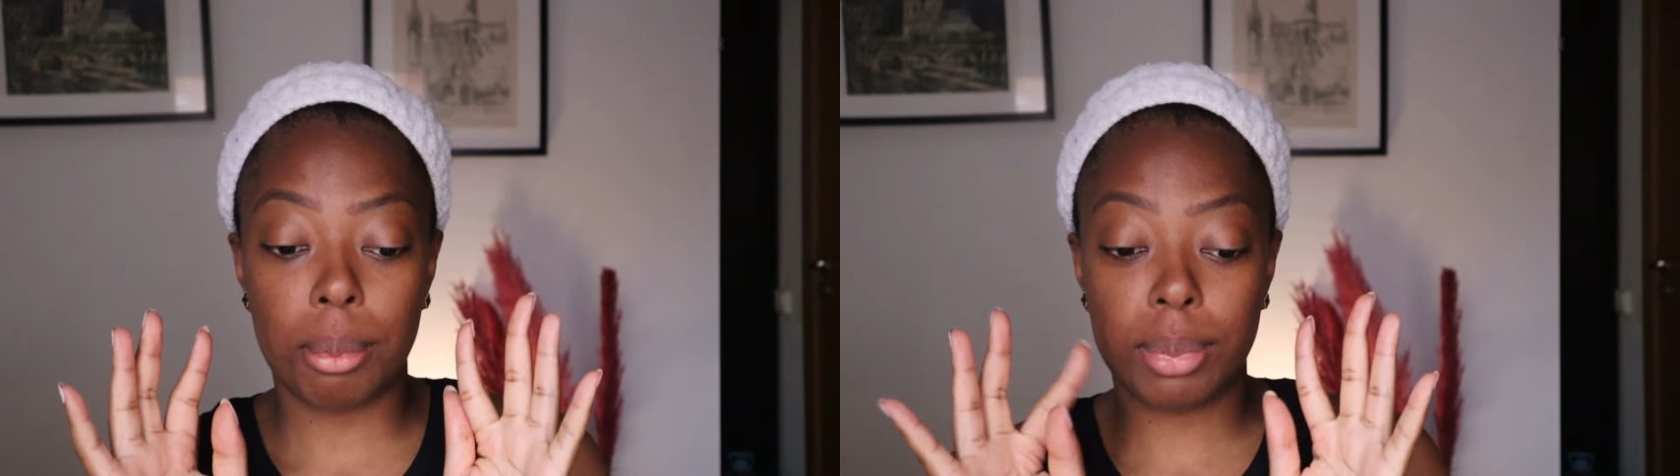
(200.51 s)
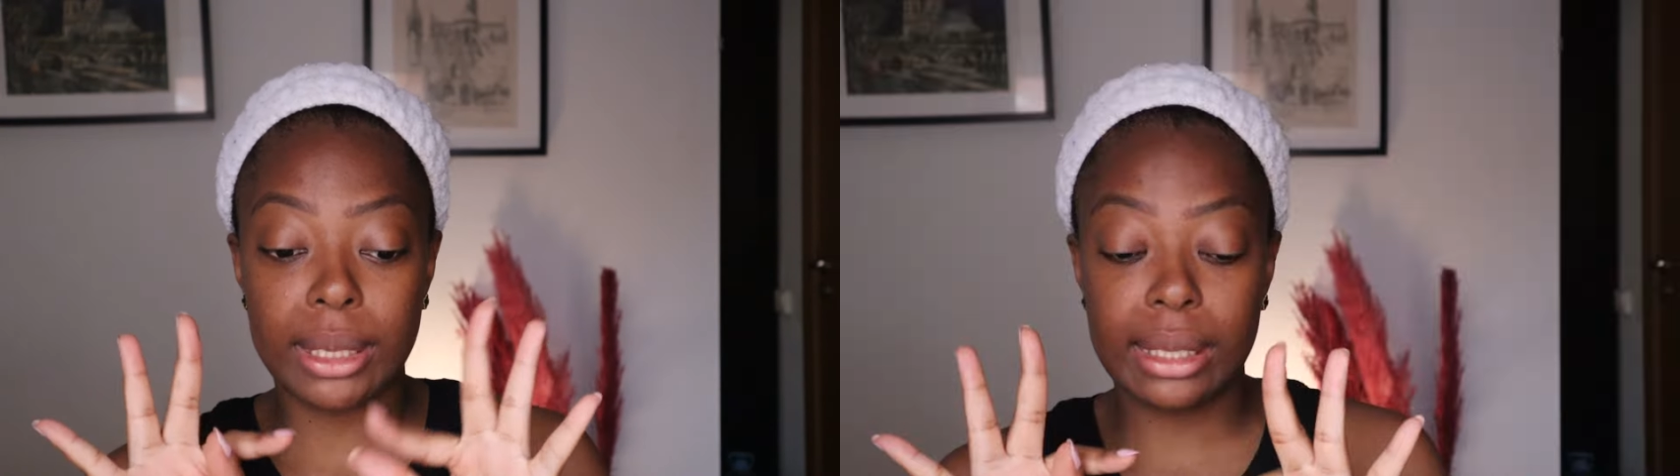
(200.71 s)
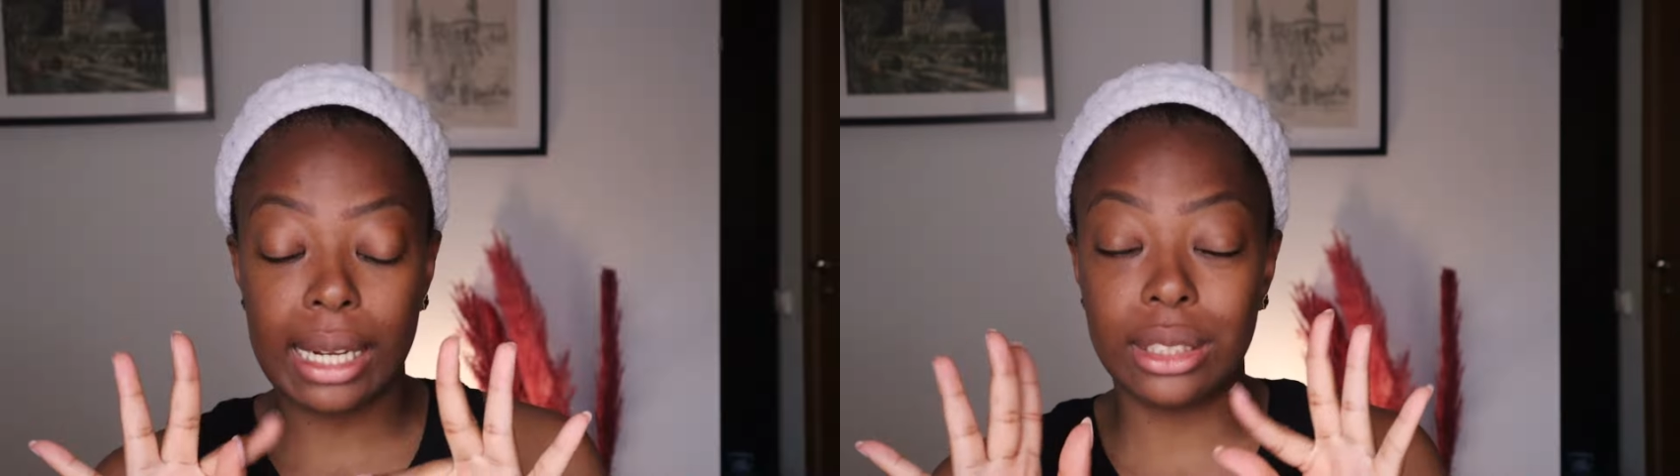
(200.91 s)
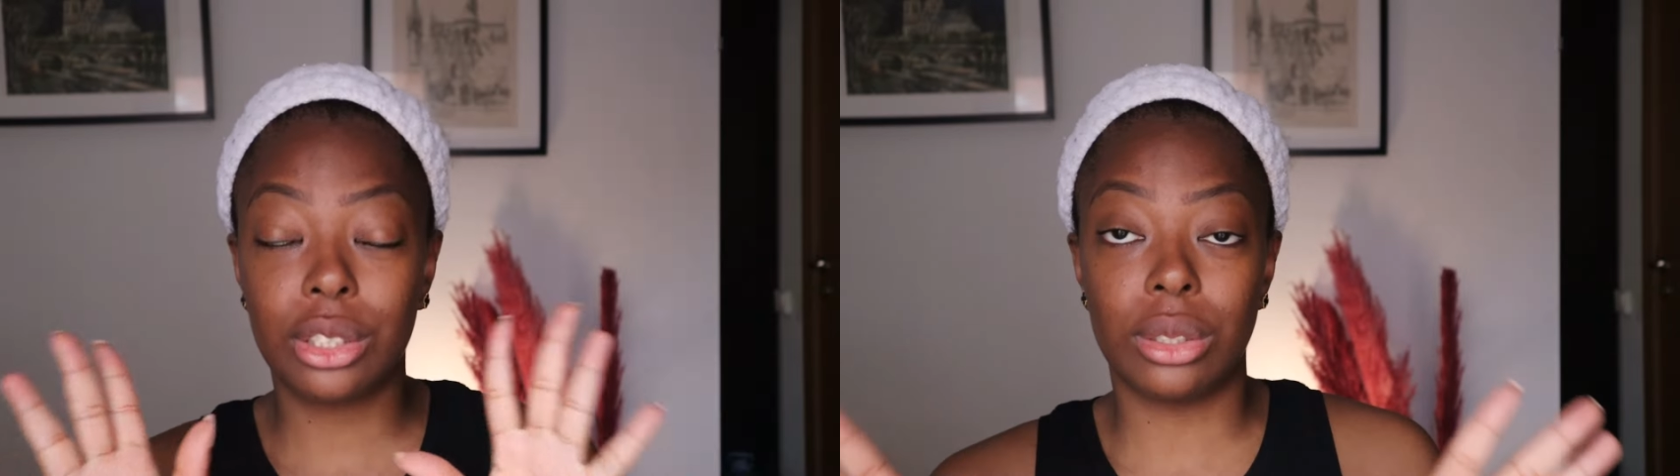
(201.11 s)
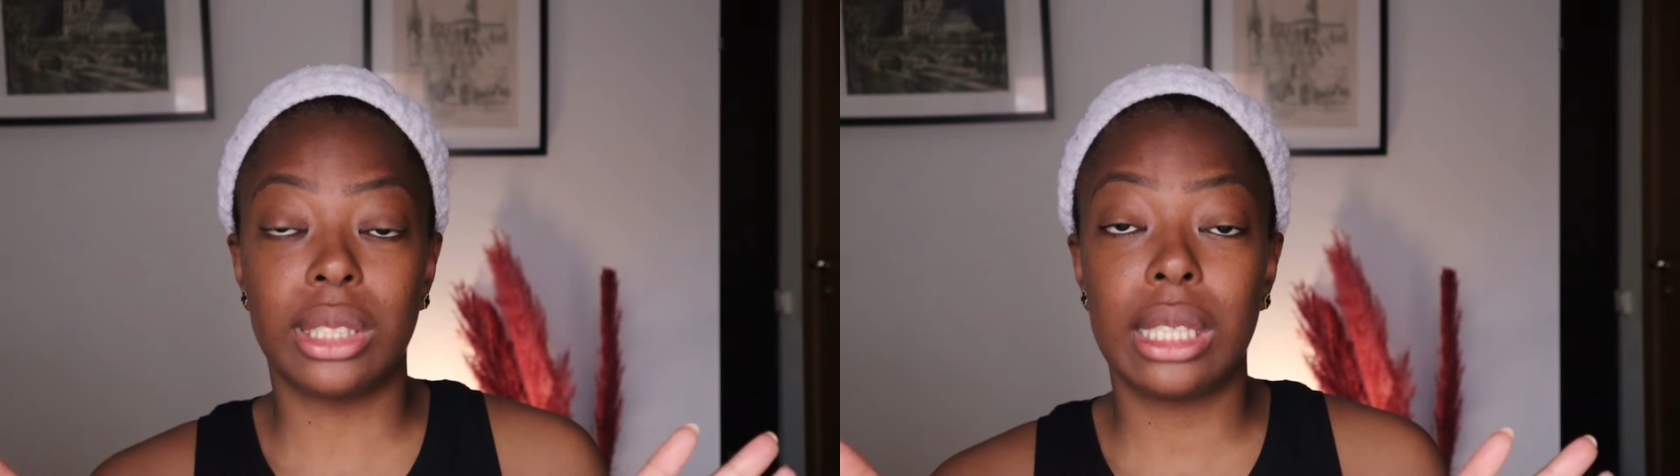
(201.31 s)
besides
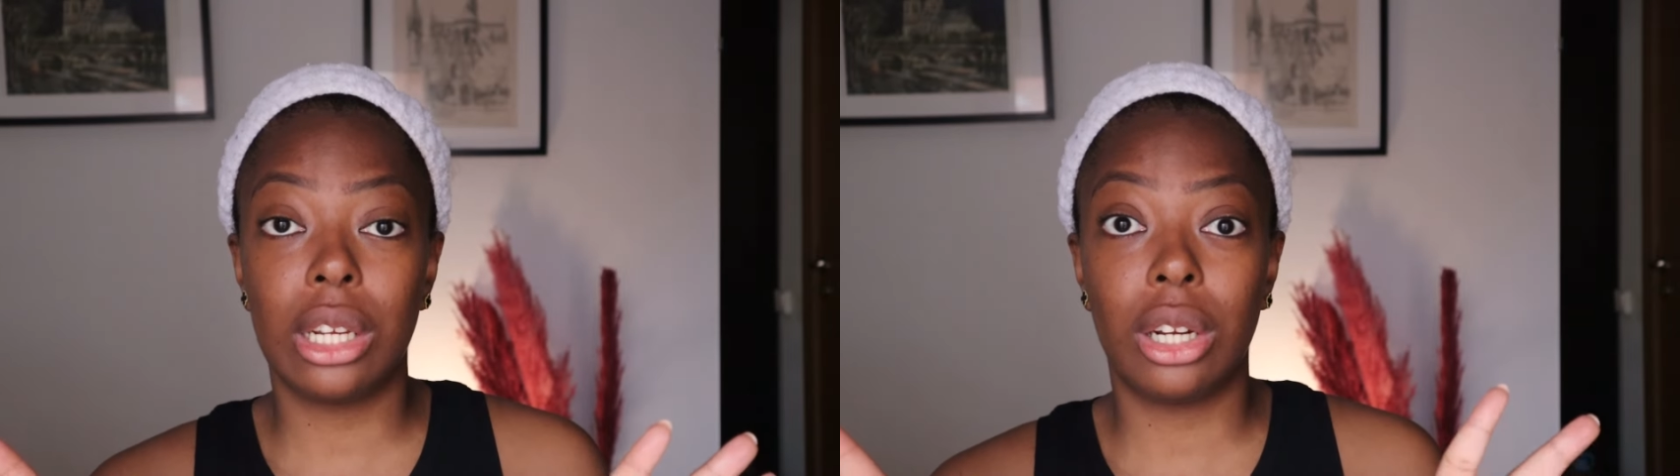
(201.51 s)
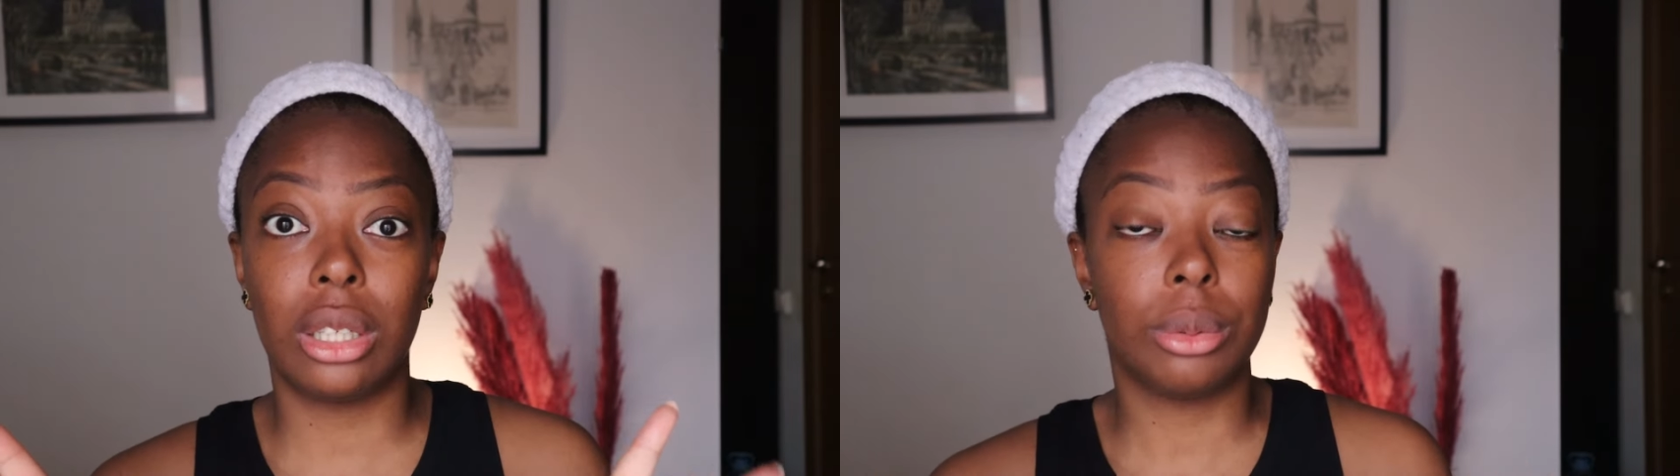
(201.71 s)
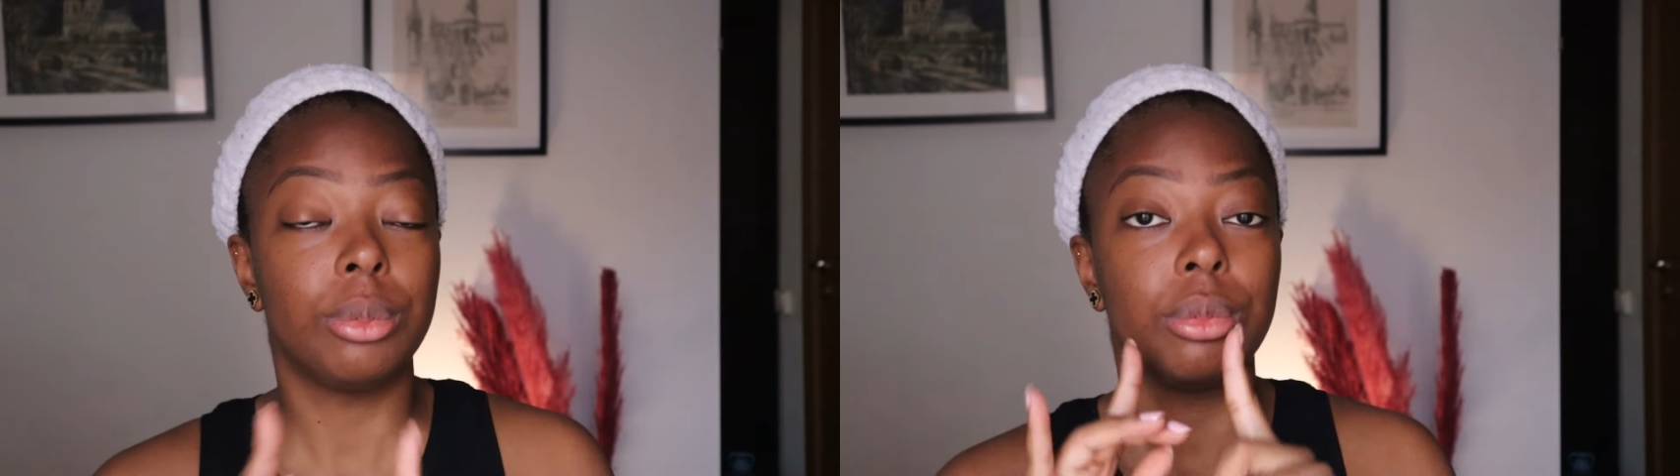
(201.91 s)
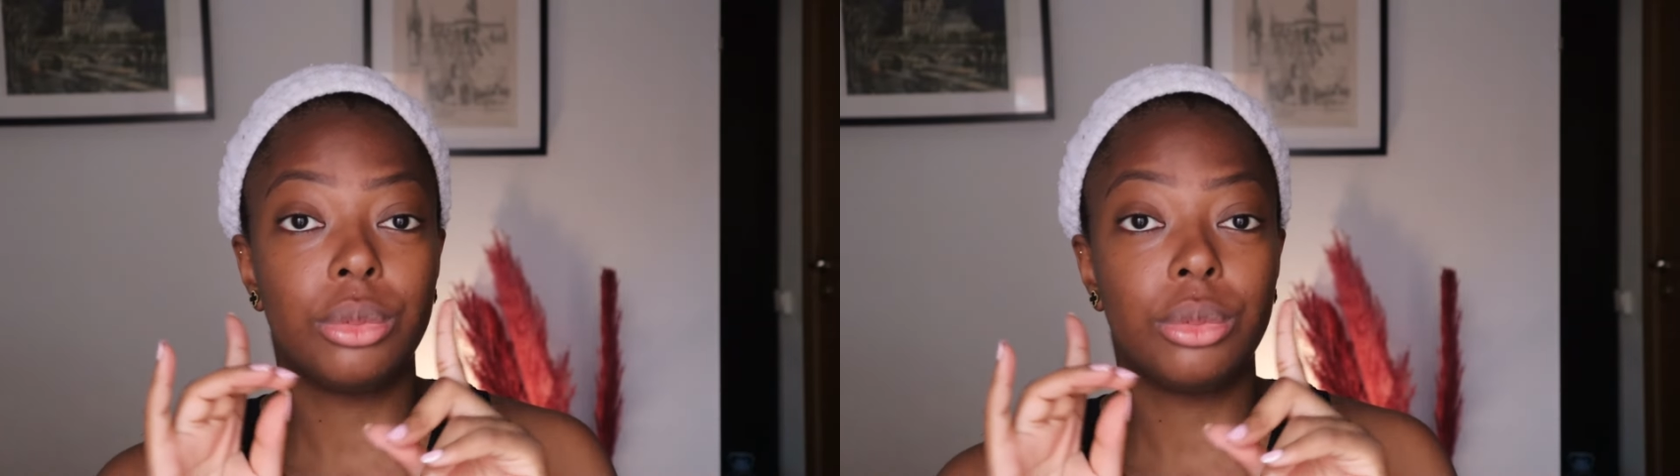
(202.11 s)
concealer,